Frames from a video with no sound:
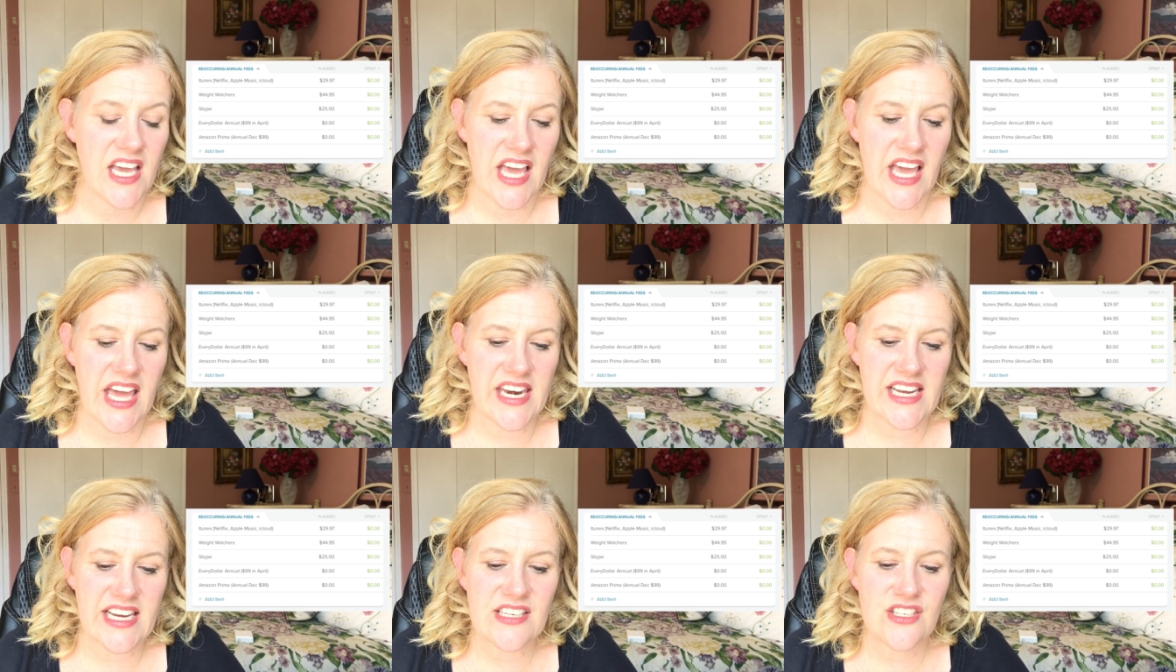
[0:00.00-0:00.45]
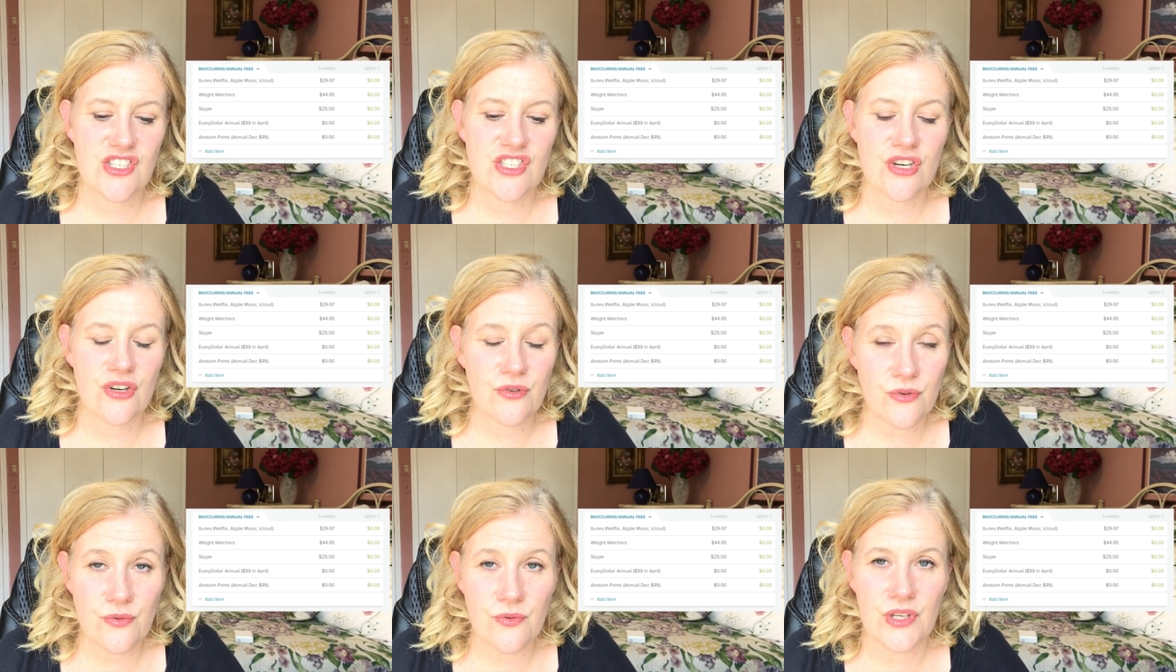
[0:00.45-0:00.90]
And I
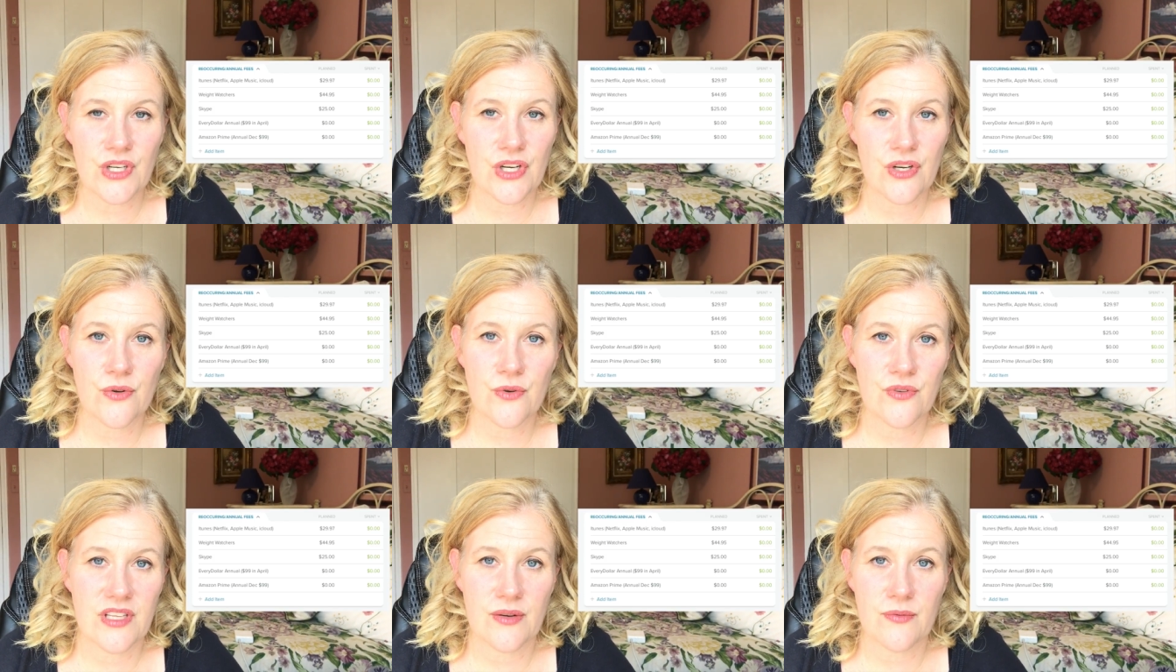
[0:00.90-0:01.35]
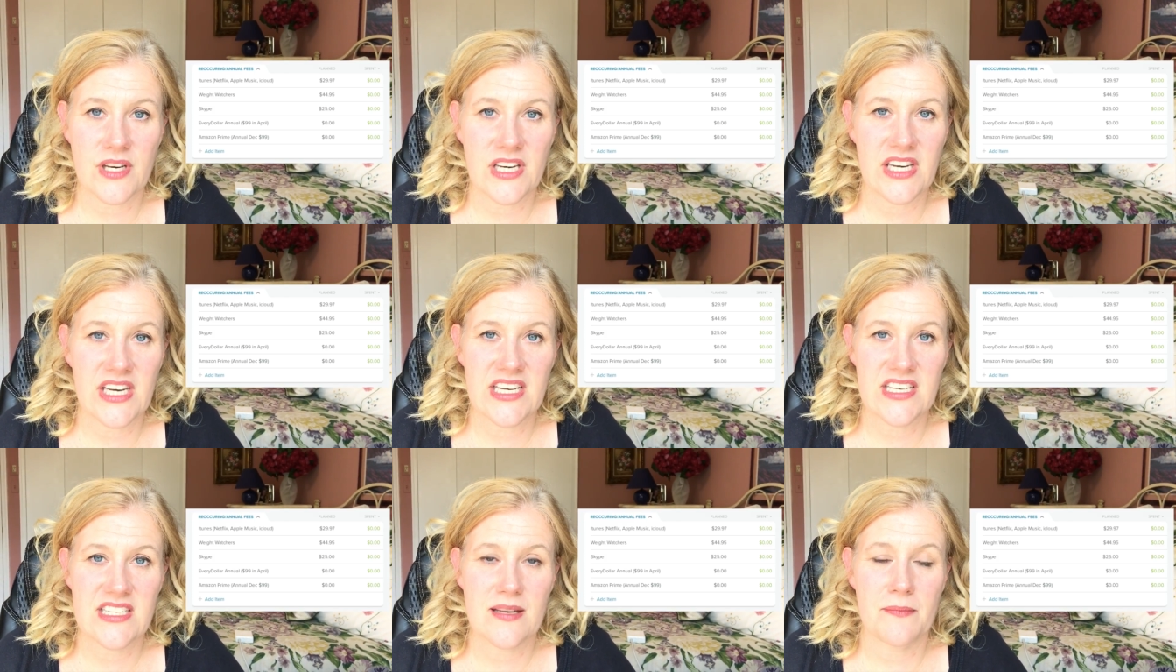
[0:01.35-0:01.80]
don't know that we
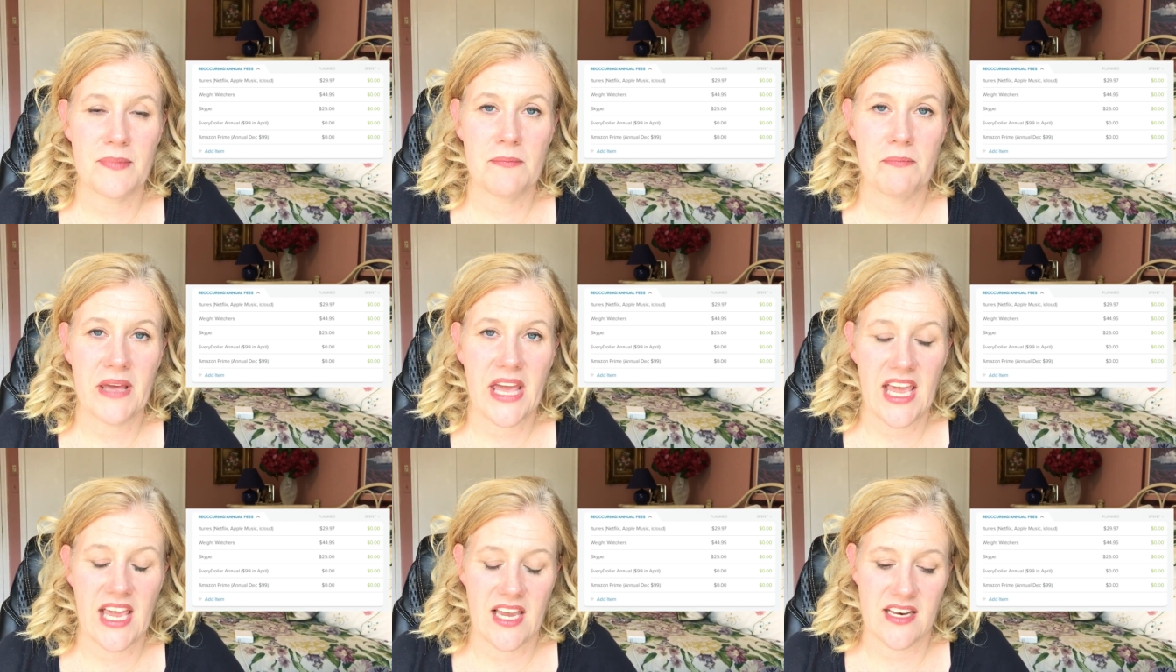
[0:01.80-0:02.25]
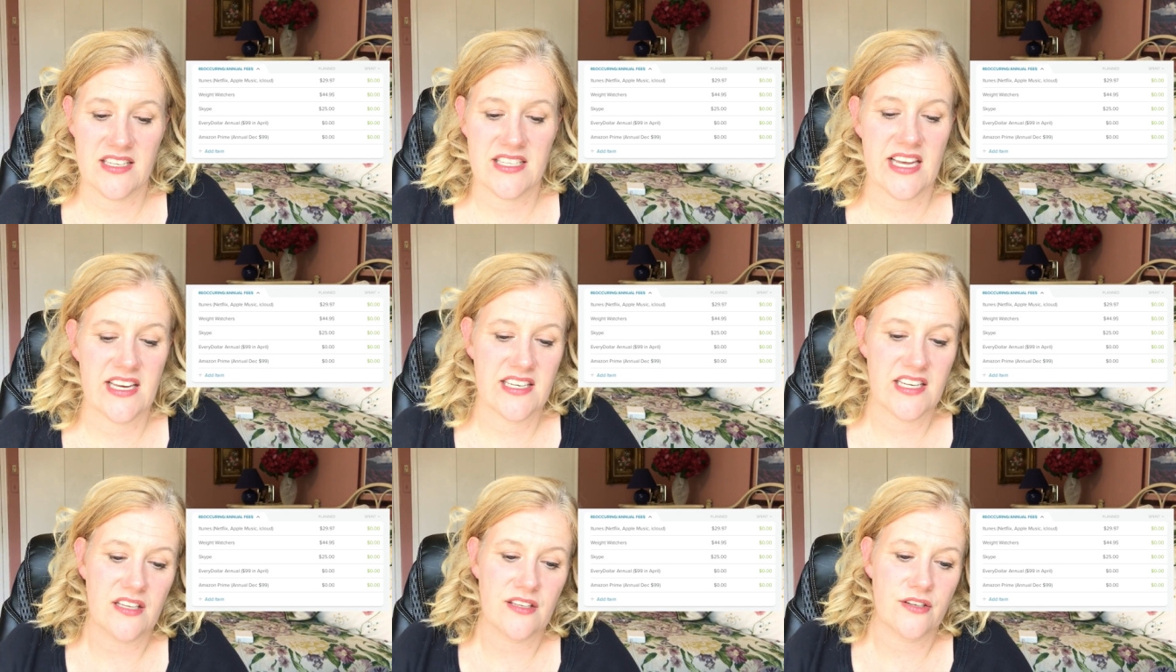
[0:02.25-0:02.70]
need to be paying
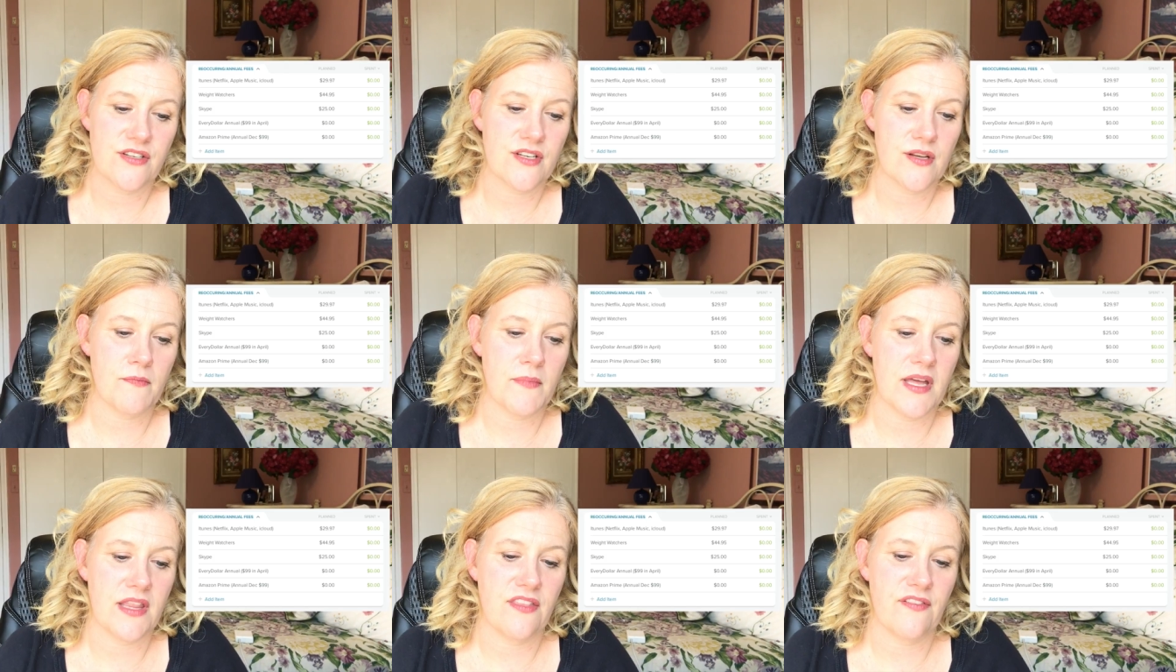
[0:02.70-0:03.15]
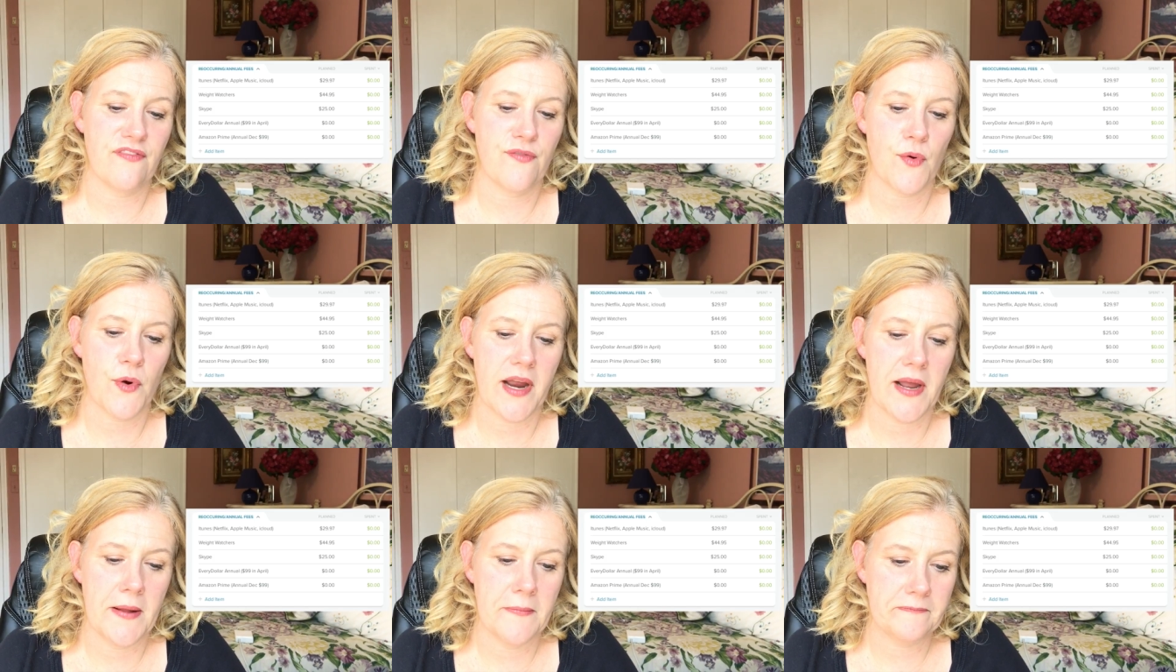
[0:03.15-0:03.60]
ten dollars a month
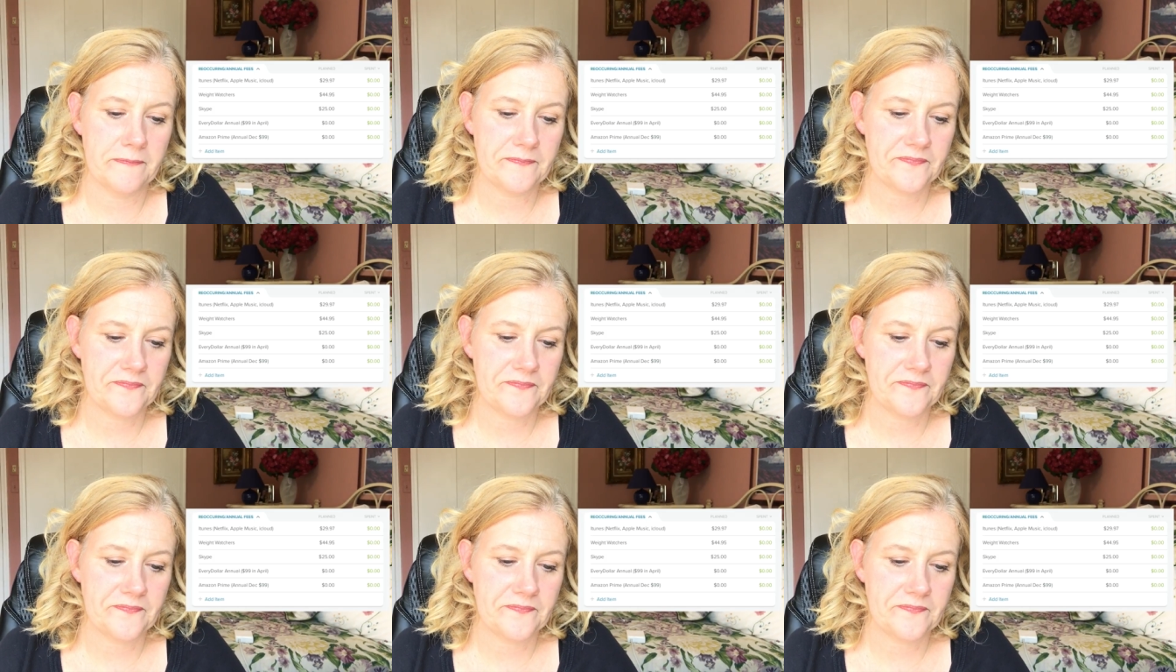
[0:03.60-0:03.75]
for it.